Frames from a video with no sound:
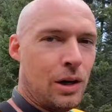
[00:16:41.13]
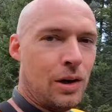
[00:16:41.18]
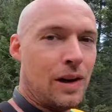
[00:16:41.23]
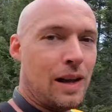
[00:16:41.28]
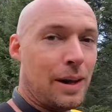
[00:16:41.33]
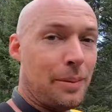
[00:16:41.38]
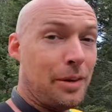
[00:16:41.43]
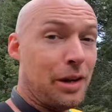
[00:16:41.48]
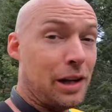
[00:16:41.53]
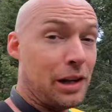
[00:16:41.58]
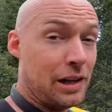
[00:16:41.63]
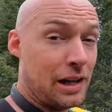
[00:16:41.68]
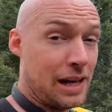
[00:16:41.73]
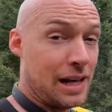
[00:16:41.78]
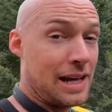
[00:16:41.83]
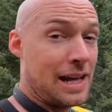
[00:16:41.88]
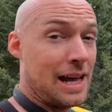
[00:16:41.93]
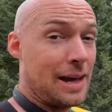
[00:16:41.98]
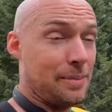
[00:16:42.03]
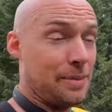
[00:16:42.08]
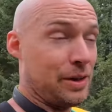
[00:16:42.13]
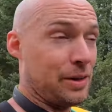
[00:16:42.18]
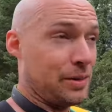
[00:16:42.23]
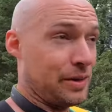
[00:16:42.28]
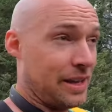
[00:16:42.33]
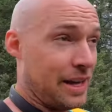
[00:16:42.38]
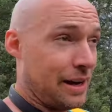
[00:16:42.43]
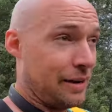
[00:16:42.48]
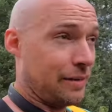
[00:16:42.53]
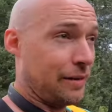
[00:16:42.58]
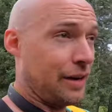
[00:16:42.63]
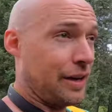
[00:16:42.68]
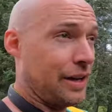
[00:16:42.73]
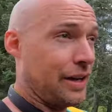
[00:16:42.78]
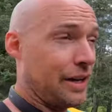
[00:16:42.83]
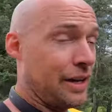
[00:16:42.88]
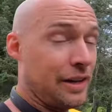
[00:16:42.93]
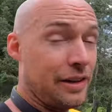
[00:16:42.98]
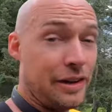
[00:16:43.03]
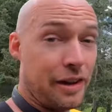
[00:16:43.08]
Well, I'm a lot happier with that
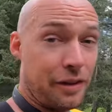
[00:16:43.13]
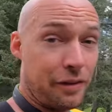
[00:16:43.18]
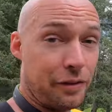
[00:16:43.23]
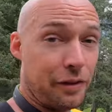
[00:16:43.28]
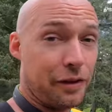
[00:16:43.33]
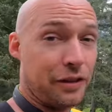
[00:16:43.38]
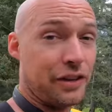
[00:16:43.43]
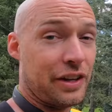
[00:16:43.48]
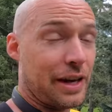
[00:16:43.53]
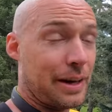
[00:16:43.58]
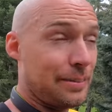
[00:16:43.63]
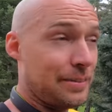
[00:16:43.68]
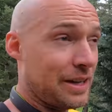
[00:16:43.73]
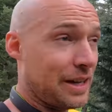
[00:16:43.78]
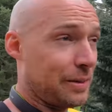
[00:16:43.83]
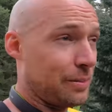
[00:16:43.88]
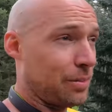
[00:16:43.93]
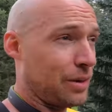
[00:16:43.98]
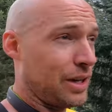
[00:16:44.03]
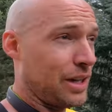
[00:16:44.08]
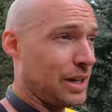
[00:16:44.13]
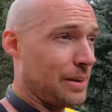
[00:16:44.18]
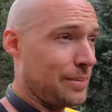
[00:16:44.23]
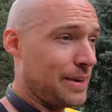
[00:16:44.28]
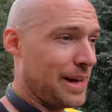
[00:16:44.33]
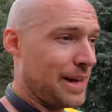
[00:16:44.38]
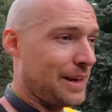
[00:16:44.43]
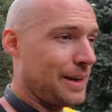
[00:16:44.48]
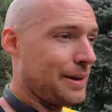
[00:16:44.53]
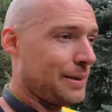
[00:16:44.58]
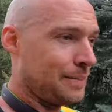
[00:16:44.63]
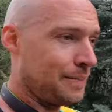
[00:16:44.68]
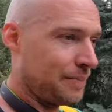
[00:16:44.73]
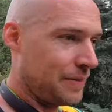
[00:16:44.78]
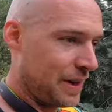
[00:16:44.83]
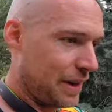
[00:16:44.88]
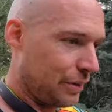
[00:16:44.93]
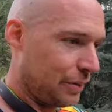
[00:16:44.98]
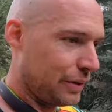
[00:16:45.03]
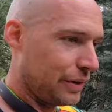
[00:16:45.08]
run than the first time down Breaking Bad.
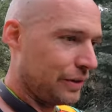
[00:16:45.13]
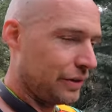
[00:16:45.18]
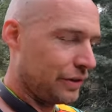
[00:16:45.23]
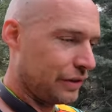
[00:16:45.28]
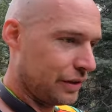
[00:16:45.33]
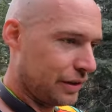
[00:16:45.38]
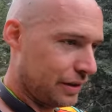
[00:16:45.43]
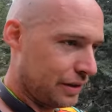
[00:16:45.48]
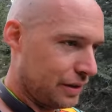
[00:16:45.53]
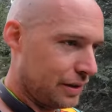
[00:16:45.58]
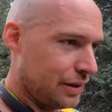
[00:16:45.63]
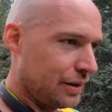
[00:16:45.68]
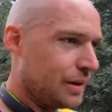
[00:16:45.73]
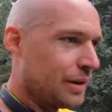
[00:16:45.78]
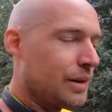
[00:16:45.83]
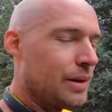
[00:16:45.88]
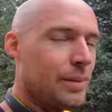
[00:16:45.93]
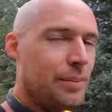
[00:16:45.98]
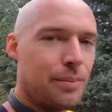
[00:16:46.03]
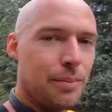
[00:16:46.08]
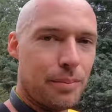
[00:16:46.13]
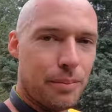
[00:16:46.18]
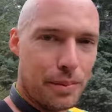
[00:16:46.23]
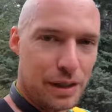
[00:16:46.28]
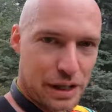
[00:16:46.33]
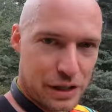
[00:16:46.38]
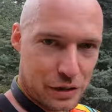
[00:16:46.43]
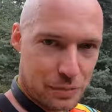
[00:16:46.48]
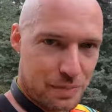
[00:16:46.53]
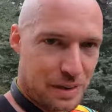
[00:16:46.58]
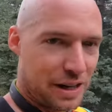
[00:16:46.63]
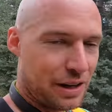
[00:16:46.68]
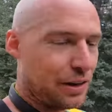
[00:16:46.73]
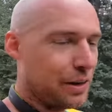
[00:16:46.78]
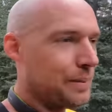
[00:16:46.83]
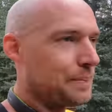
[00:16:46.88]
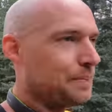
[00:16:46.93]
That was much better.